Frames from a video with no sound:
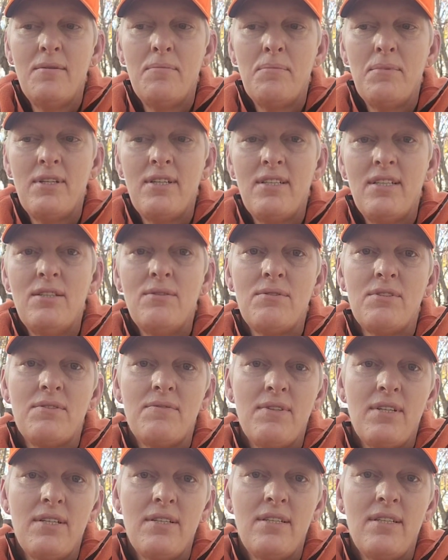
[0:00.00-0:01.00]
but it was
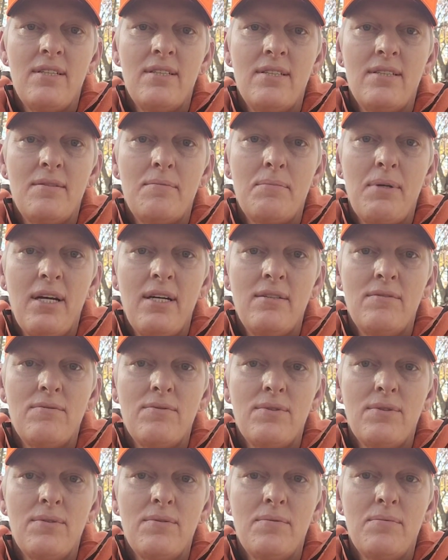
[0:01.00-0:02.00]
very
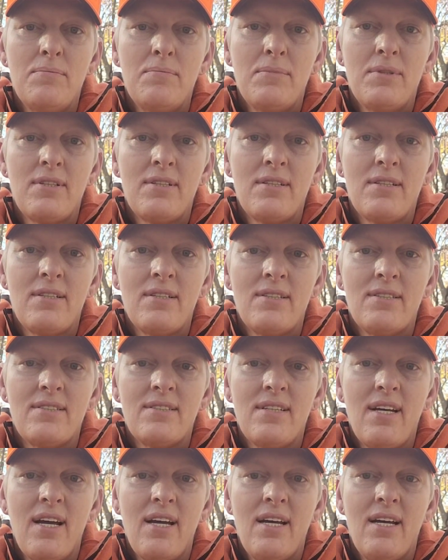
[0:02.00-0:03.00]
painful because
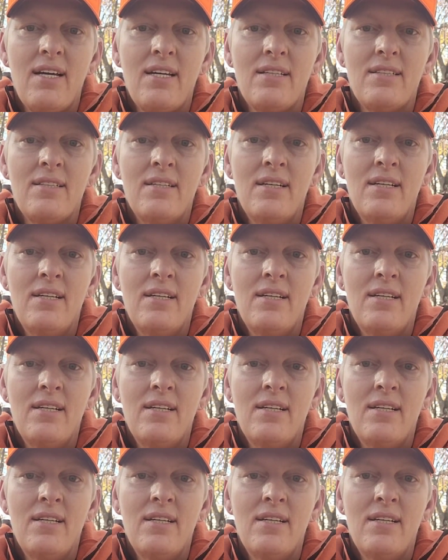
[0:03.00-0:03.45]
I had